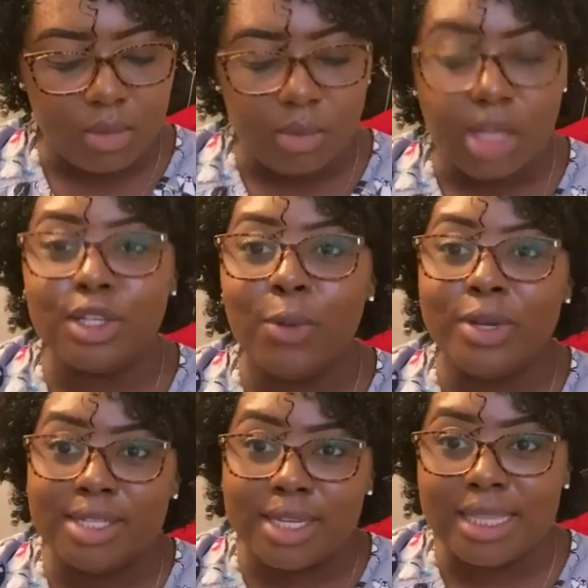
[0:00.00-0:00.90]
So we
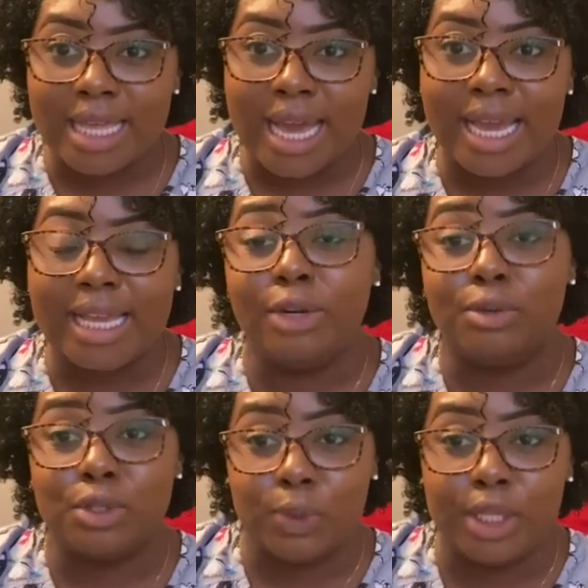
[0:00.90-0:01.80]
did that, and it
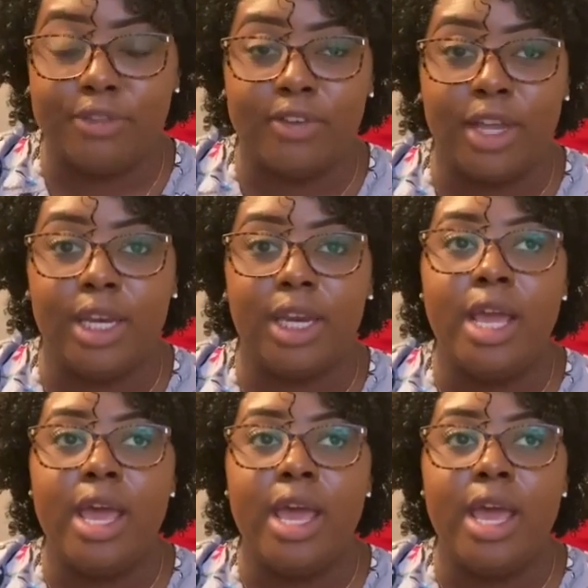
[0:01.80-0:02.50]
was really fun.